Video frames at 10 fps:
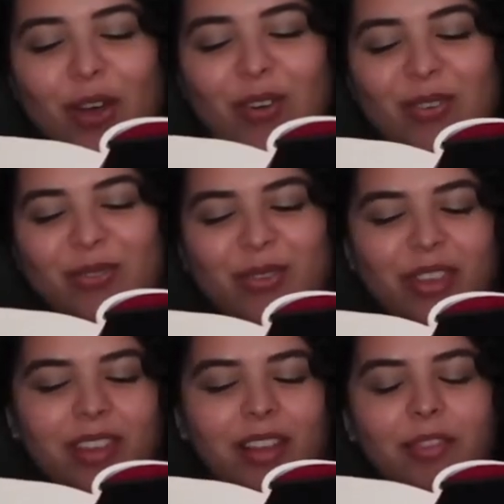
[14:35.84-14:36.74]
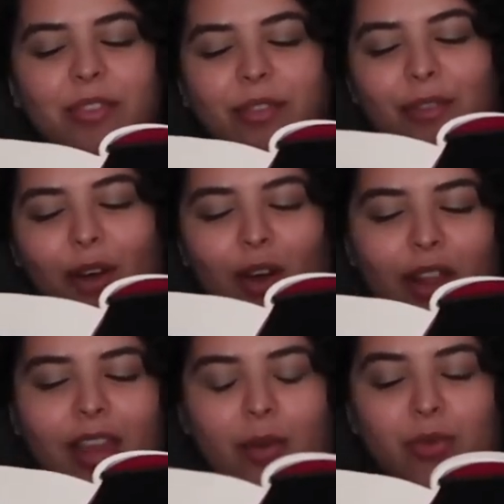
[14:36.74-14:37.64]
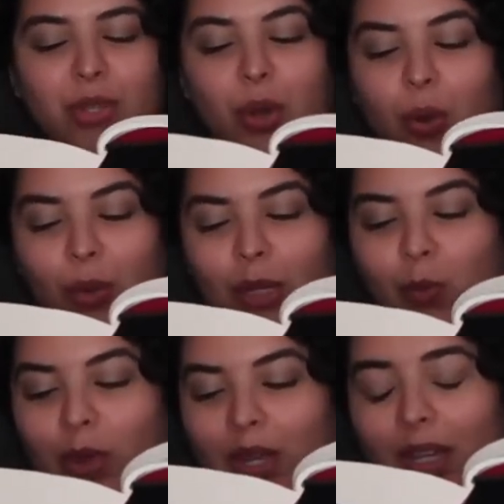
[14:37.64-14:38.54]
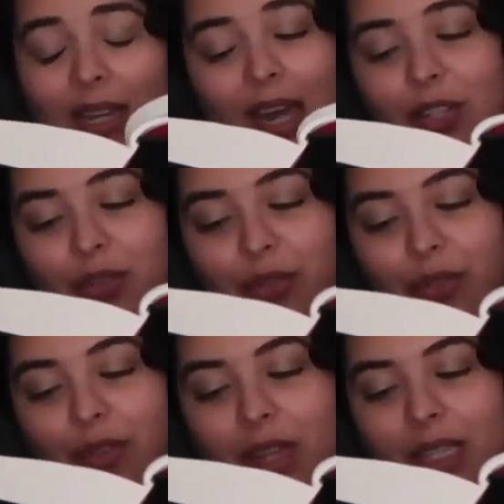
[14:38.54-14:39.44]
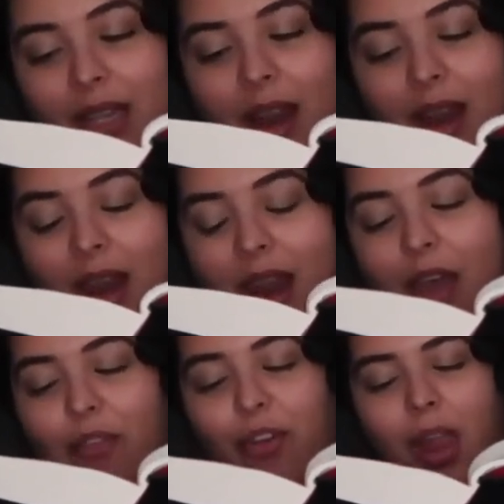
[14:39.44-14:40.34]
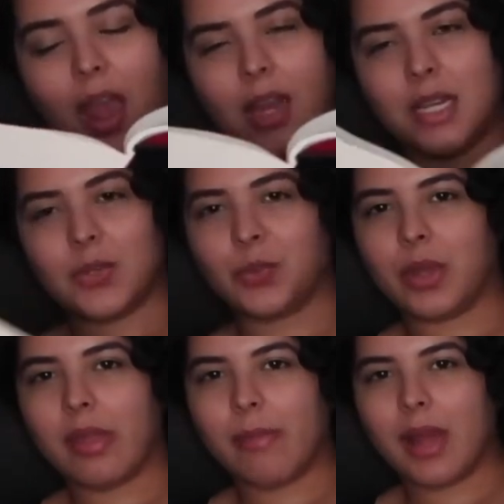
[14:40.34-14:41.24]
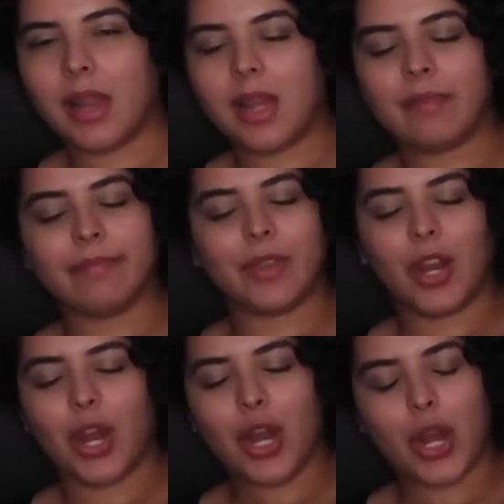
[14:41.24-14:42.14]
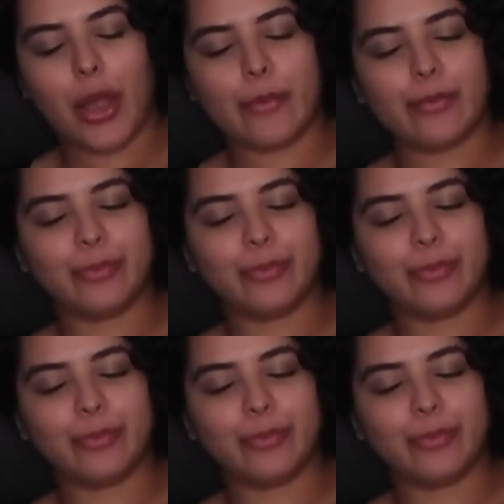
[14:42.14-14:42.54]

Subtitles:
Oh, for the love of all that was holy, would the catastrophes never end with Bella? No.